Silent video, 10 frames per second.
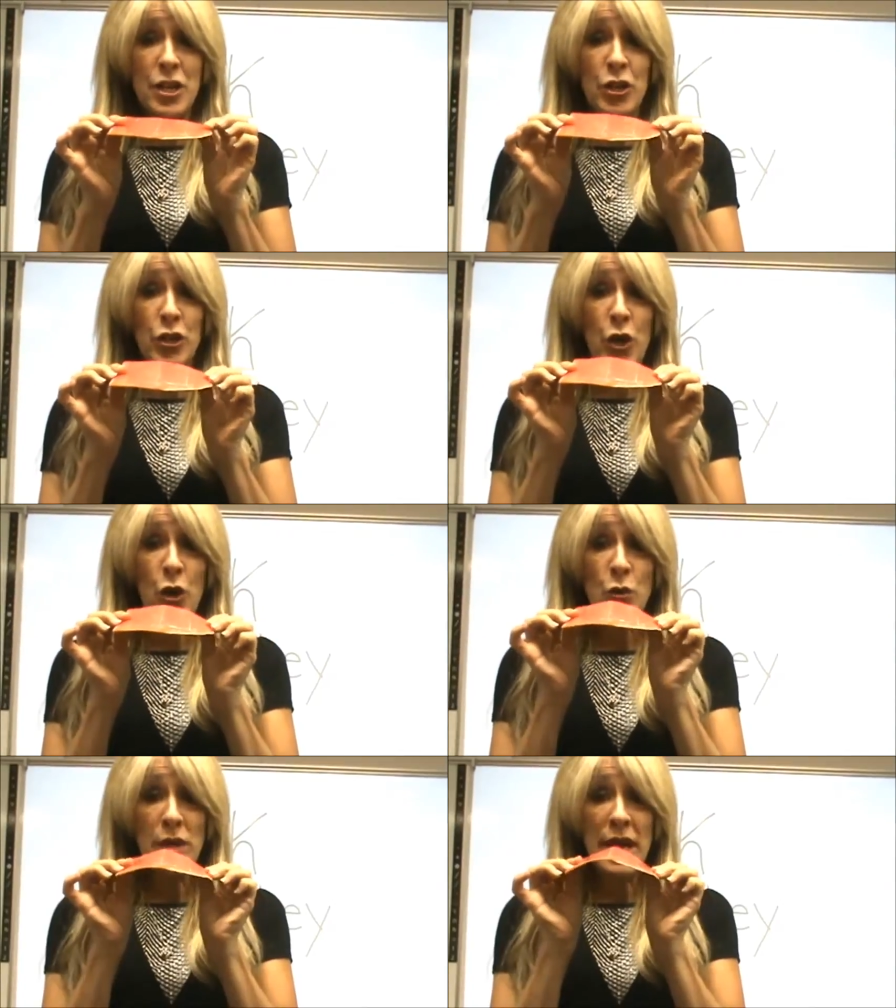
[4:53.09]

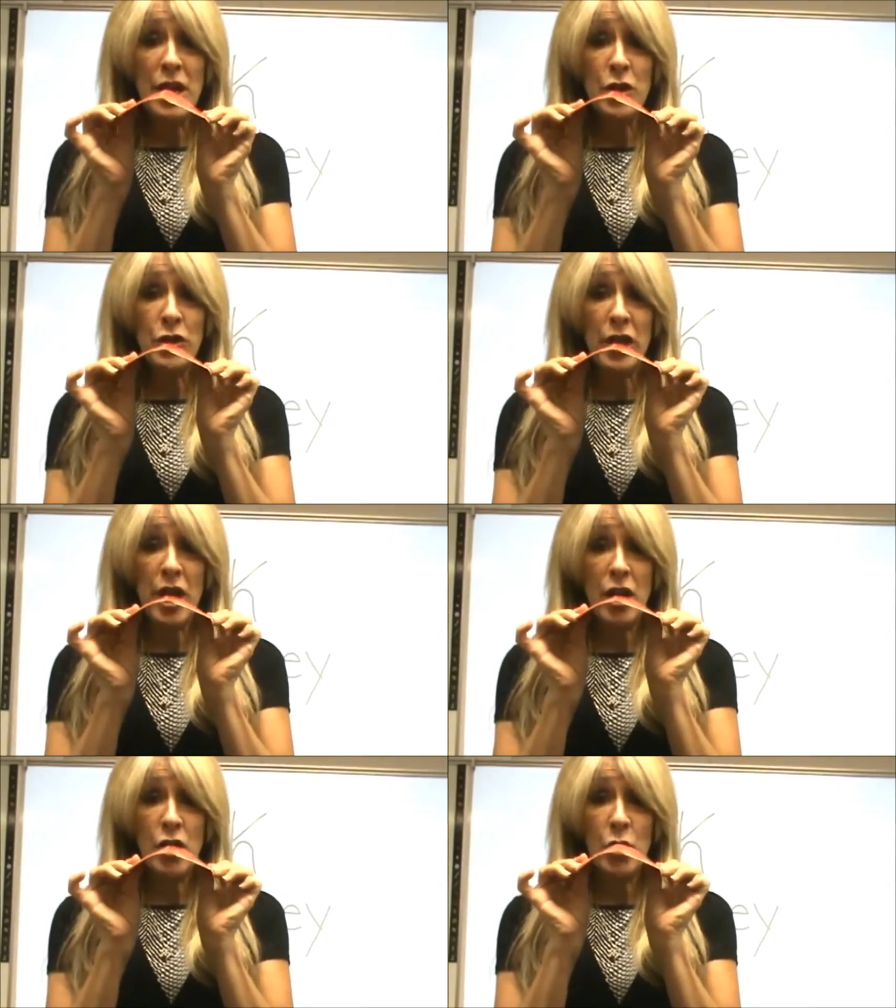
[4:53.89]
Don't let your
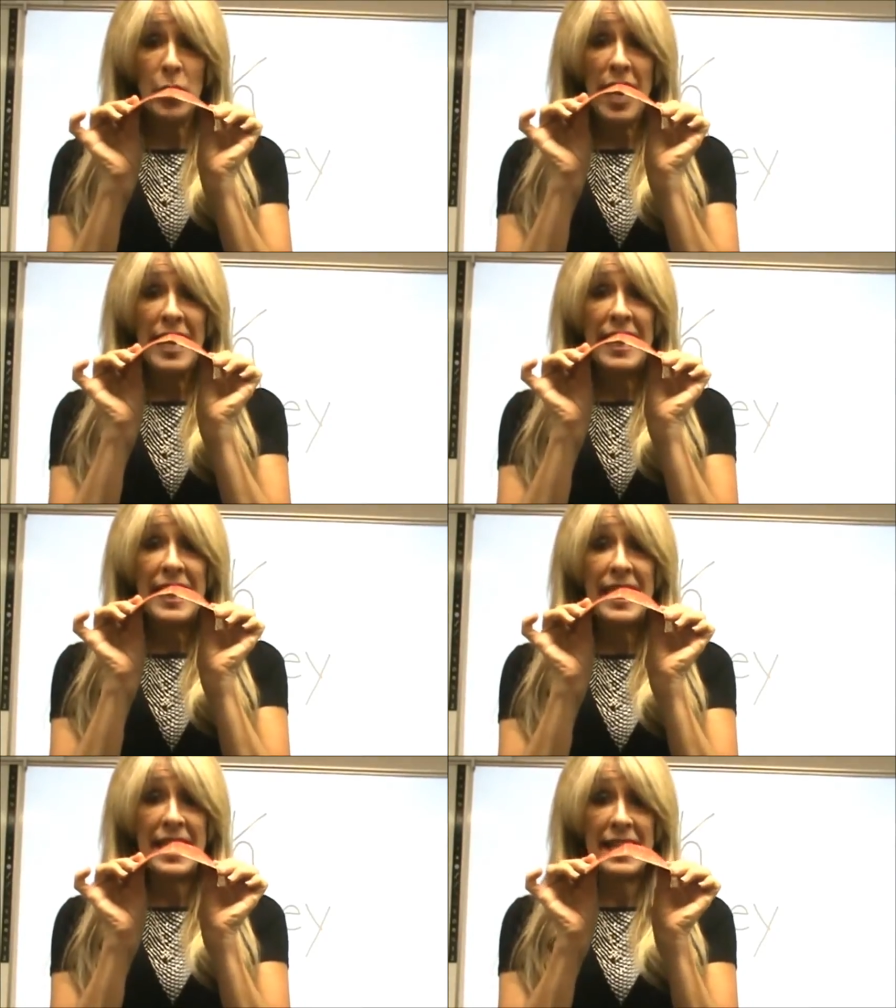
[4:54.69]
tongue go like
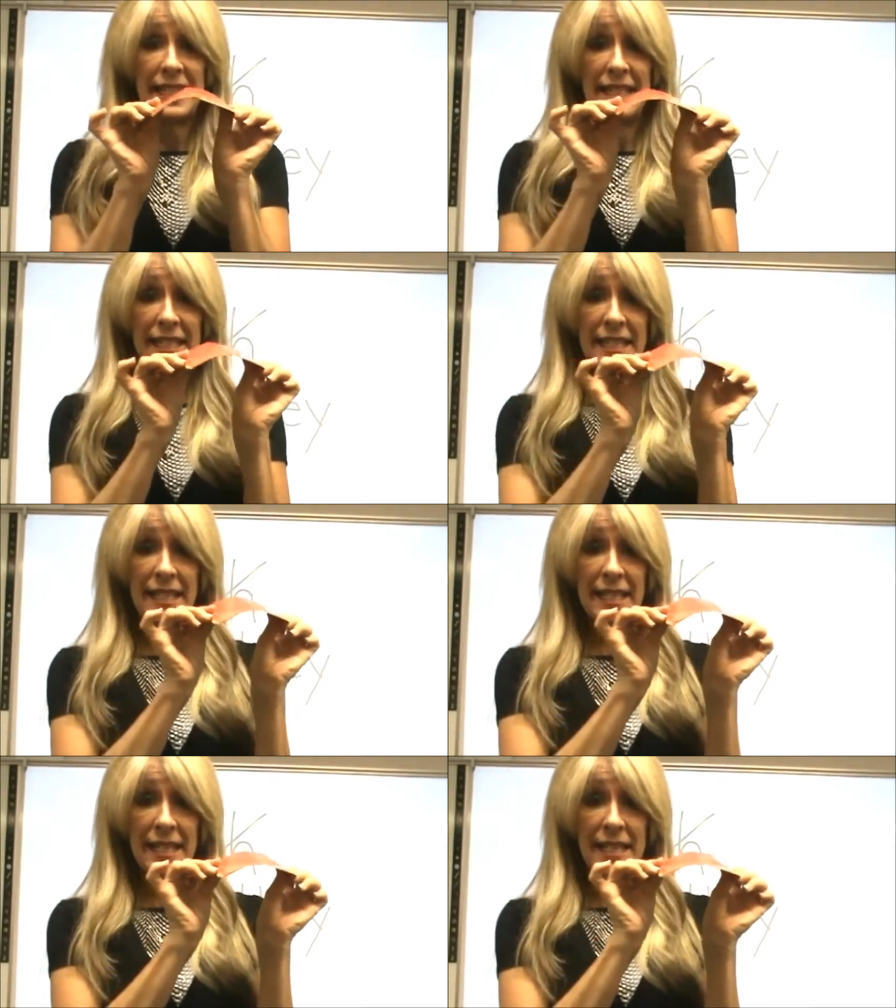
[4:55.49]

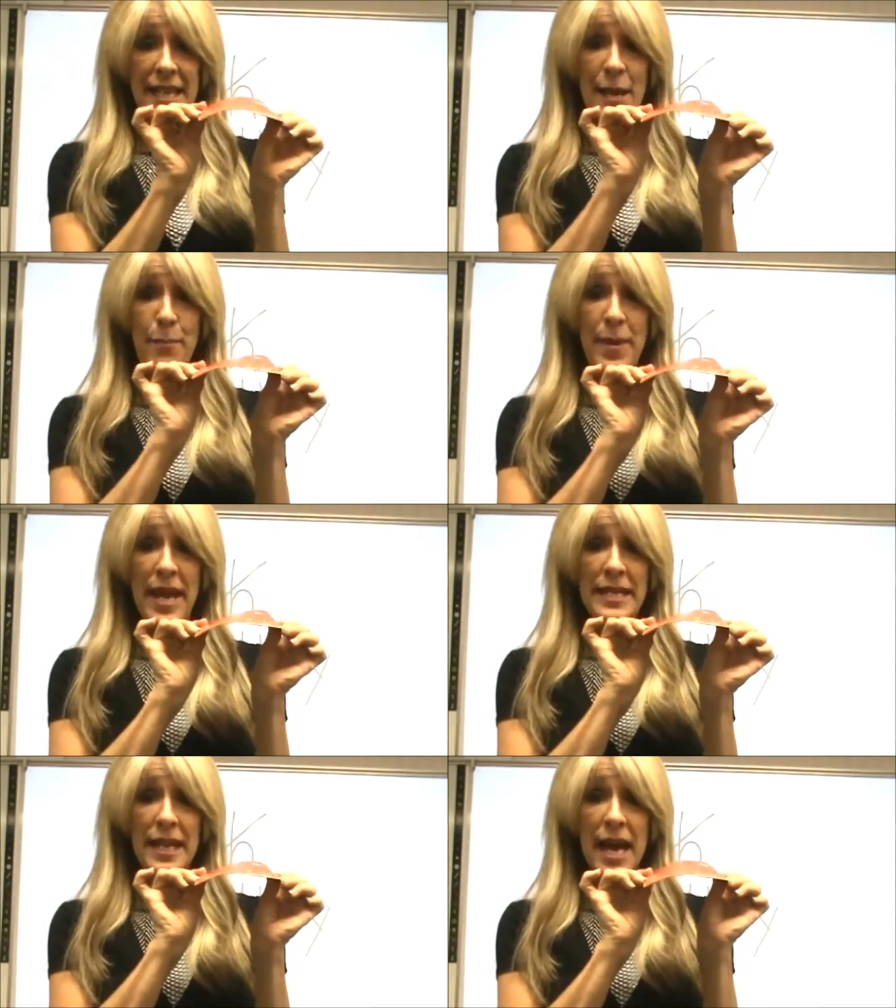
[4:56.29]
this and
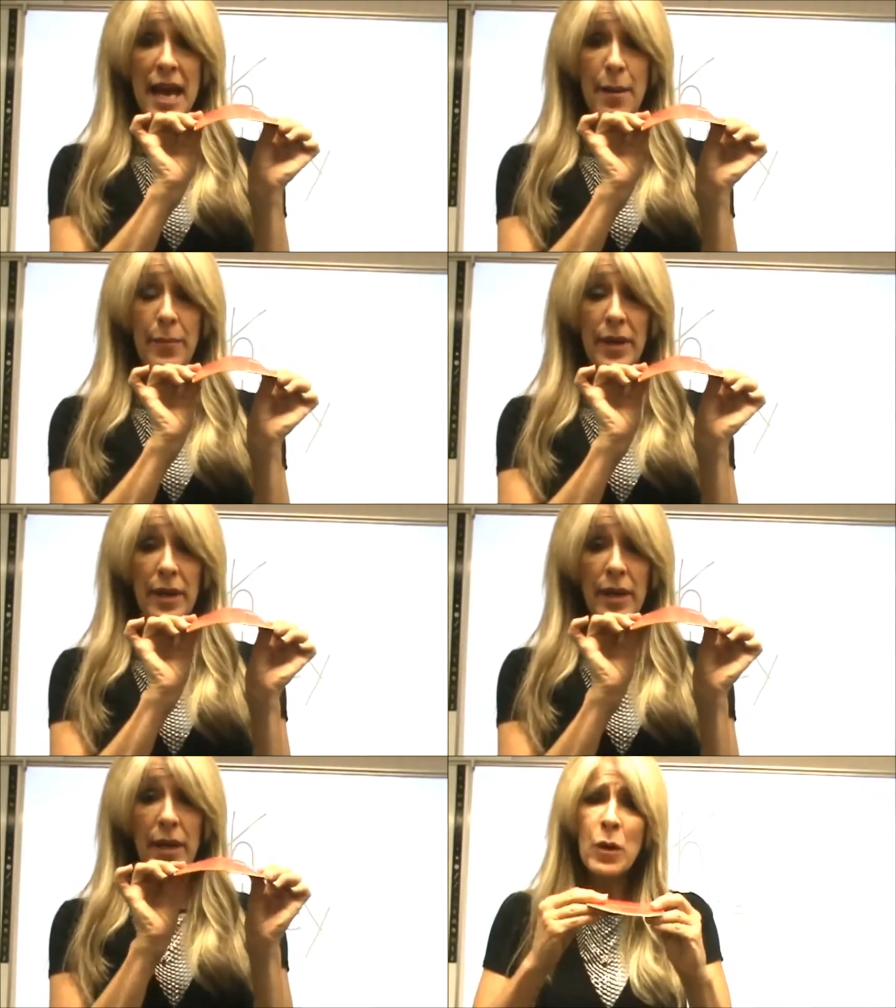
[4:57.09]
bend up.
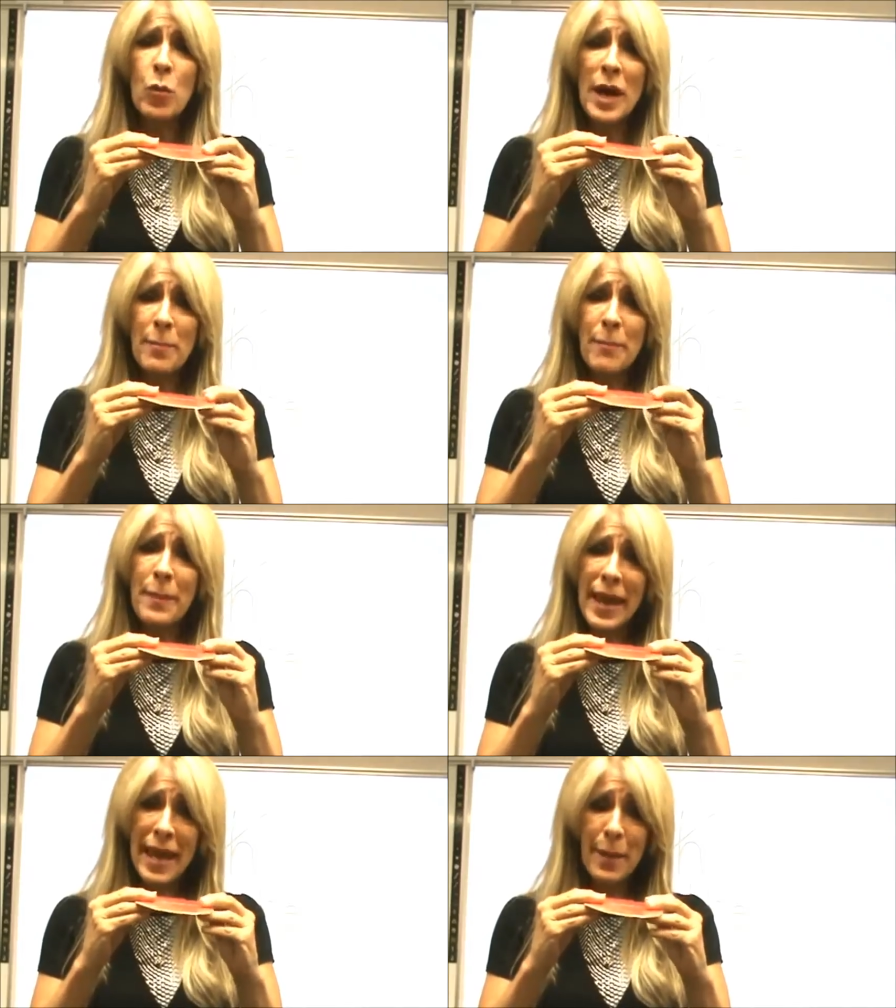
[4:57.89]
But what
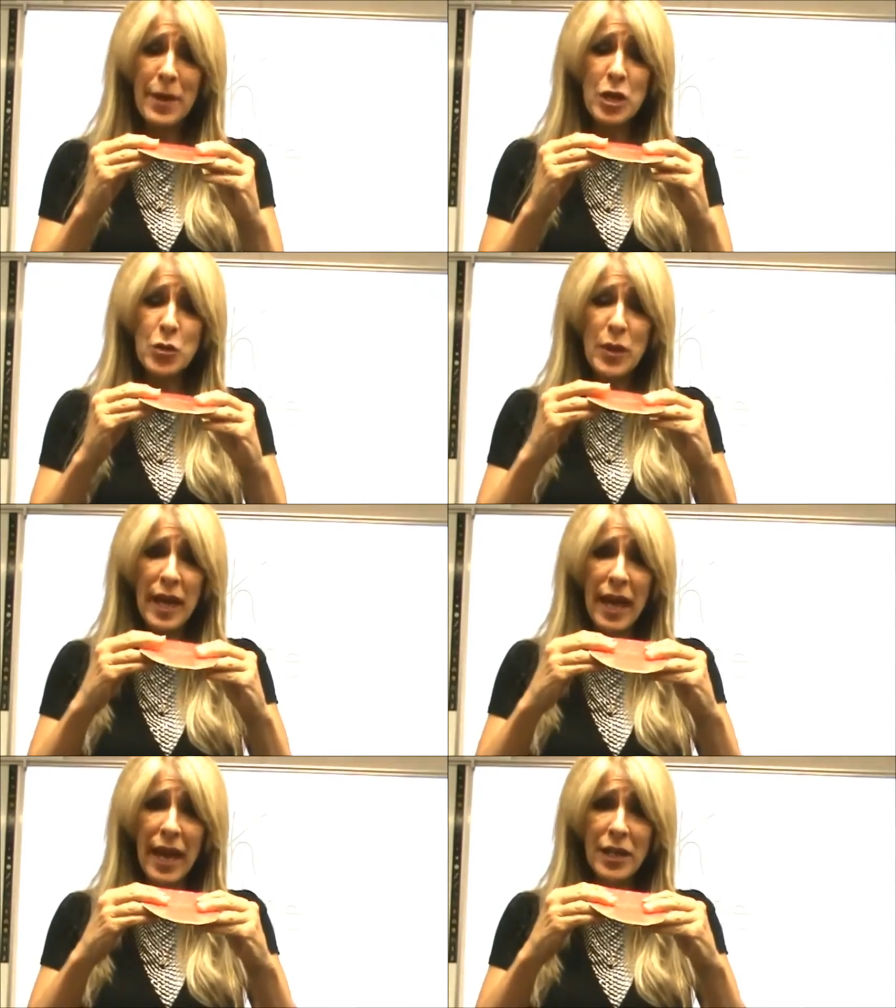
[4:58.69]
maybe you
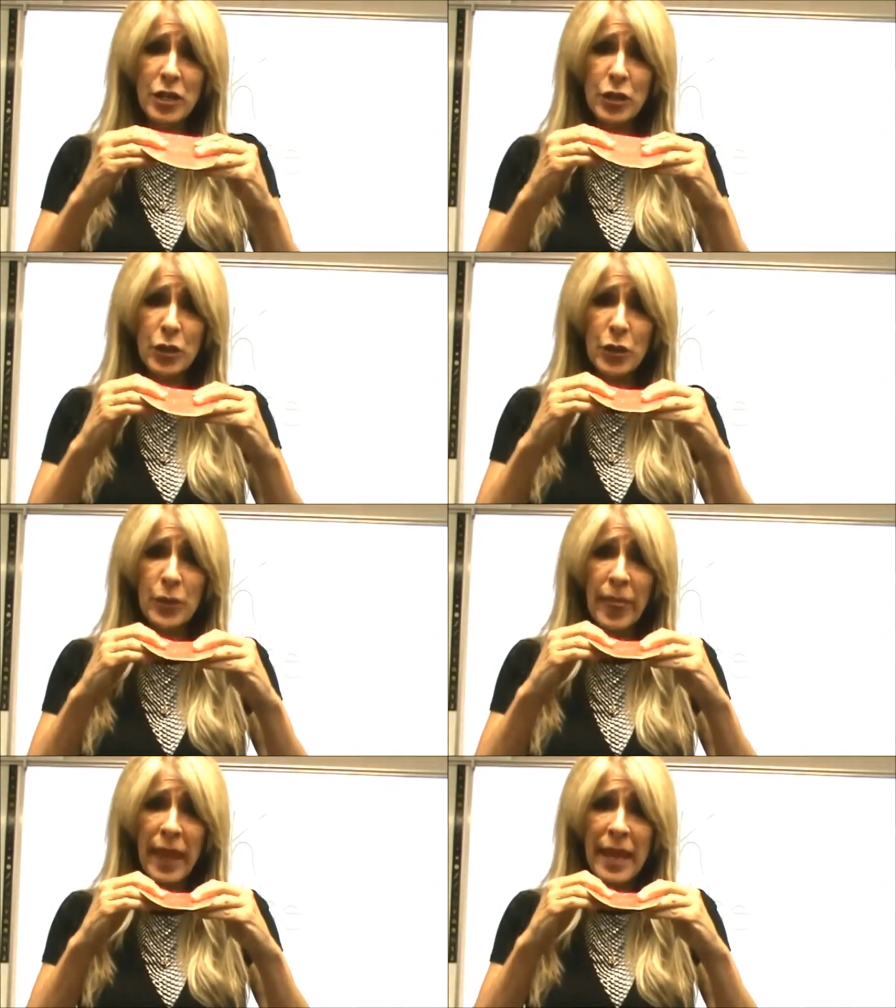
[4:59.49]
can do
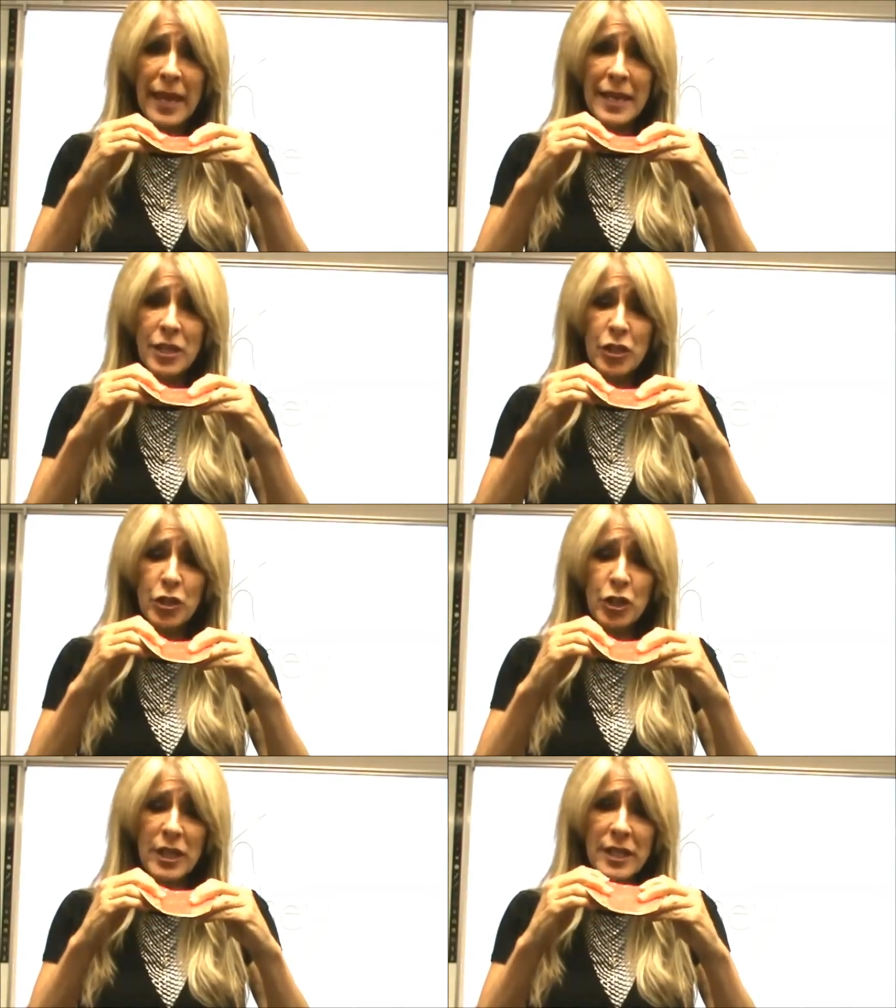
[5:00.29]

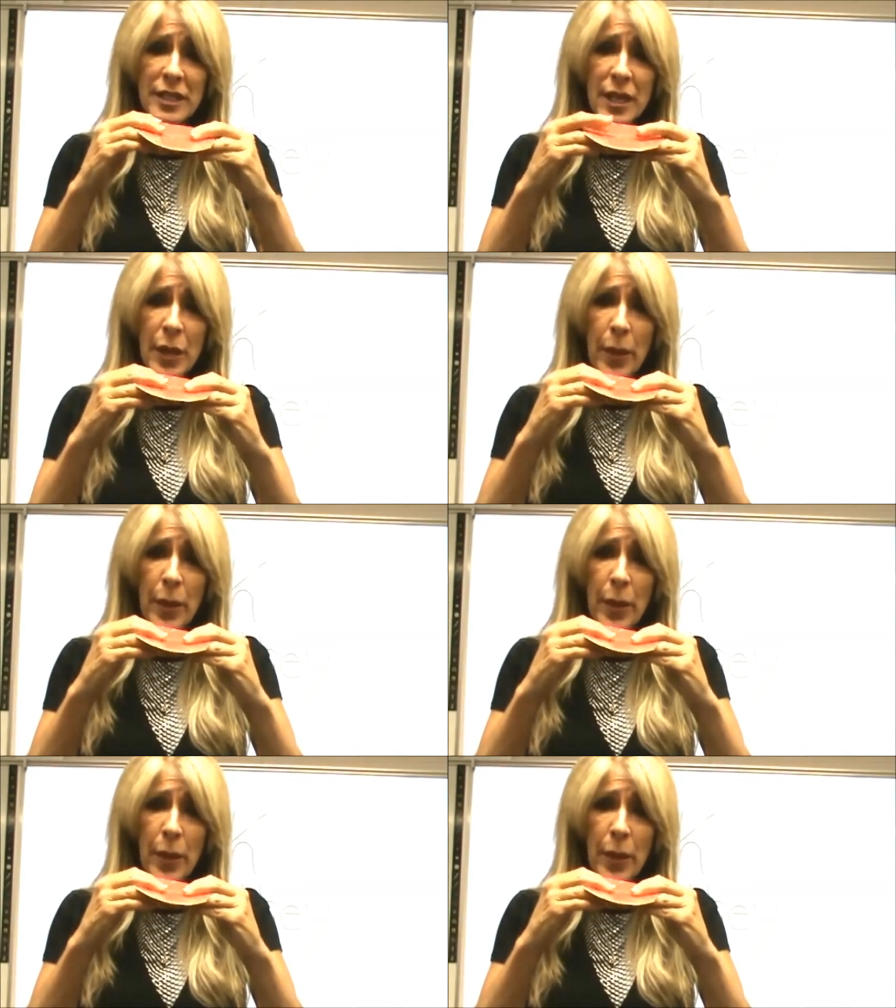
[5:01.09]
is just